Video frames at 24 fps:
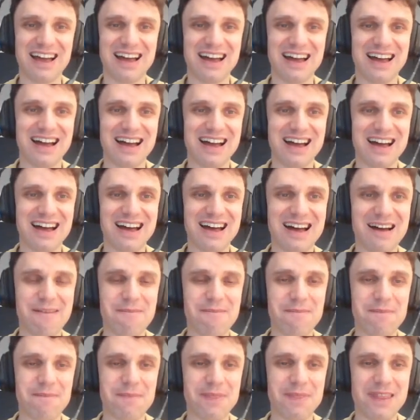
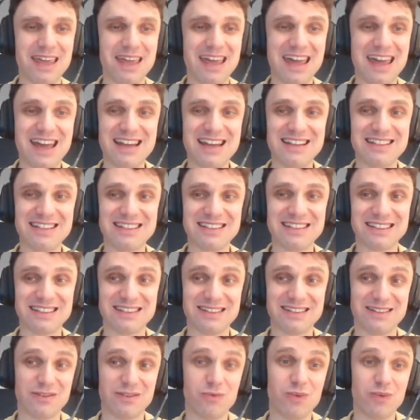And
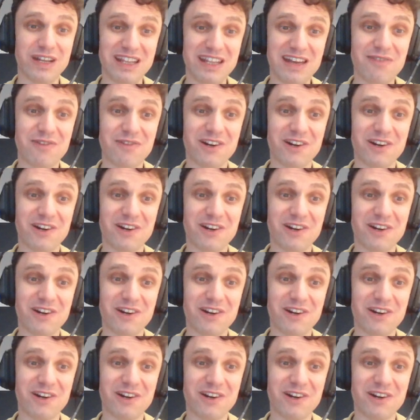whenever